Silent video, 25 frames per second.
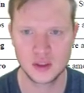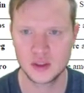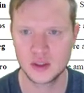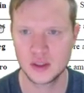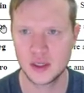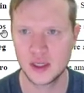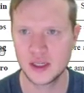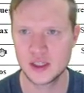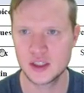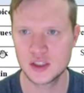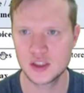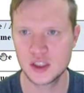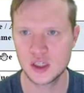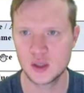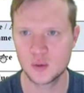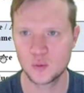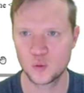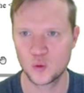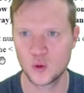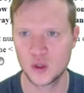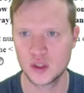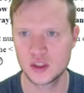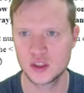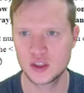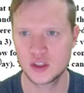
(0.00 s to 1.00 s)
Next
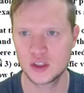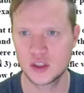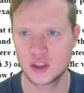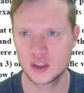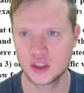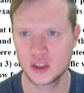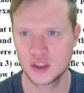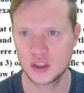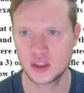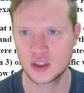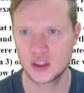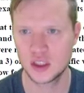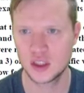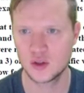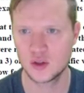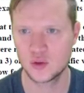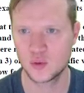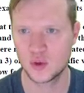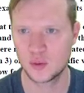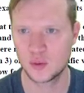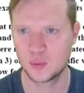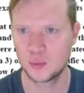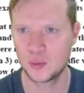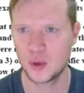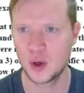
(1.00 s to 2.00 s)
up, what's the second
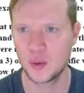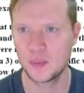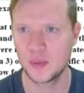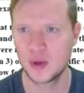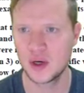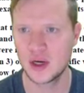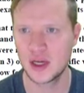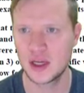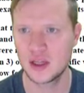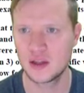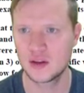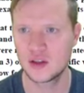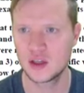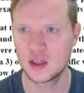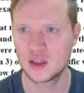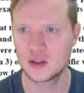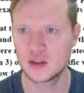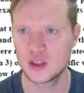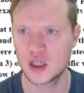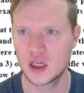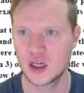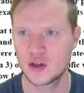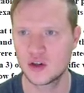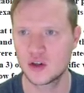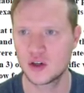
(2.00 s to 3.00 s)
one? Populate the
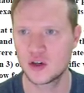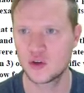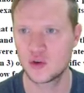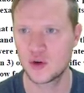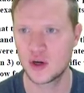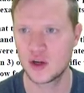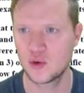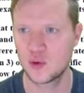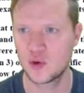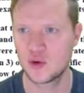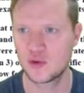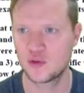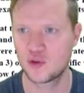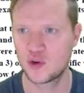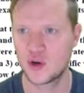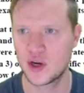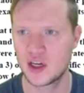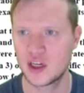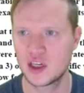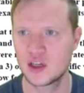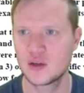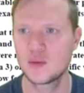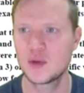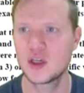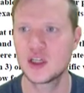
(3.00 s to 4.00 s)
entire array with
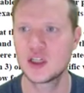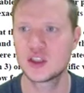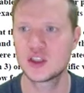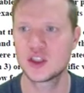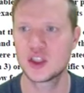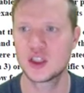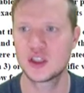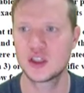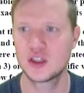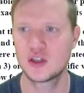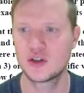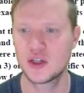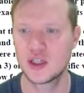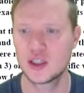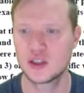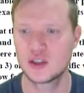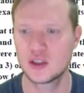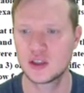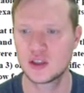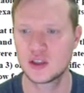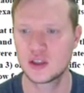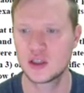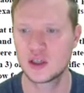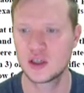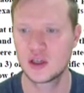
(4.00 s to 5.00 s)
randomly
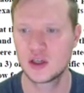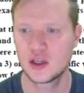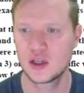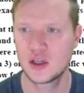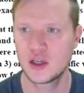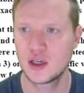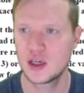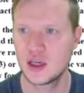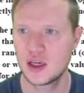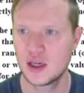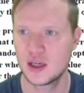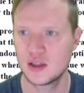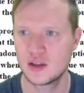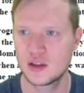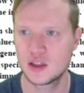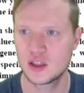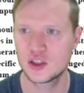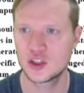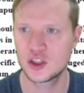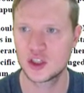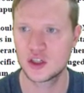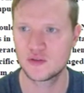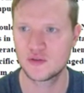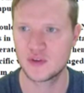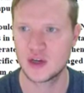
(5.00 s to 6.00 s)
generated
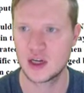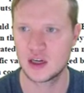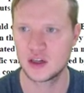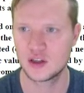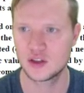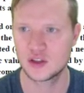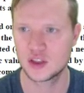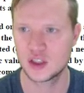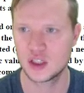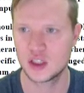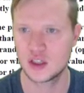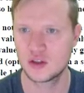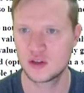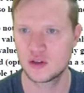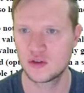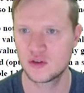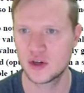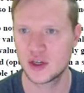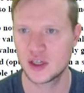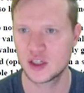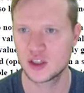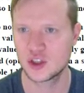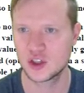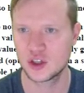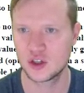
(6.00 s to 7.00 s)
integer values in the
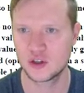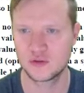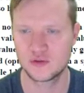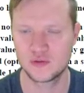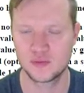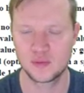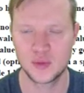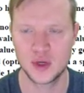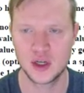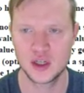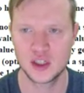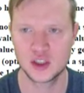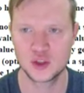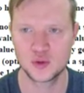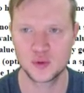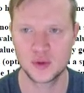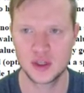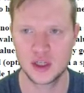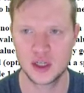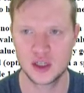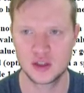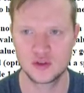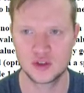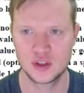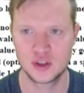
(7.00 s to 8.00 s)
range of minus
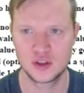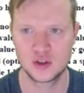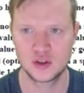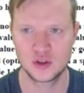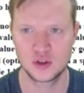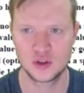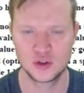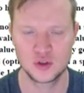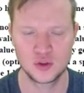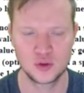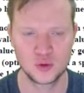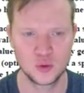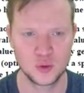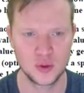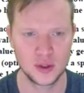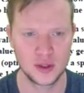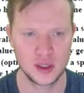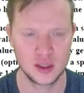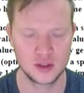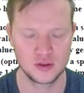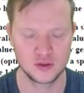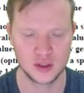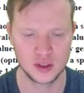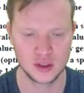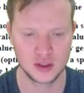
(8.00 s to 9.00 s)
100 to
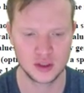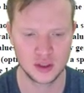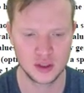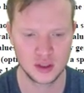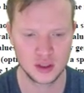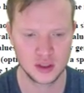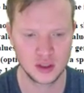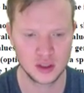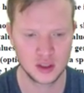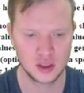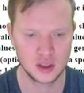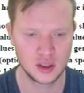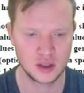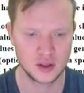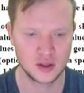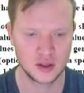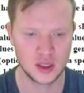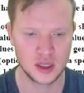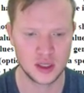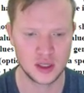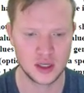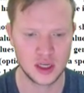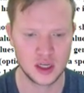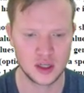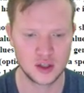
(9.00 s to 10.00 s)
100.
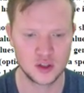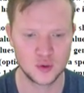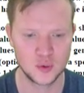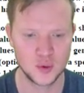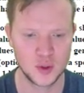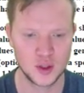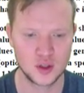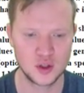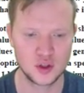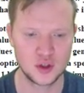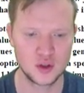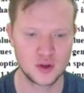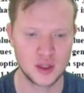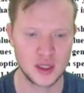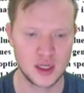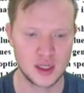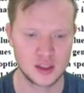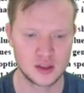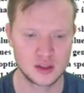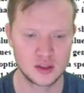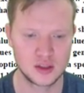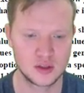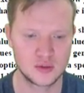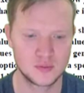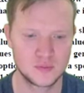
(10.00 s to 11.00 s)
Okay, and how do we do
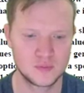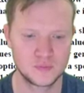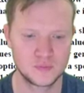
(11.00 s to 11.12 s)
that?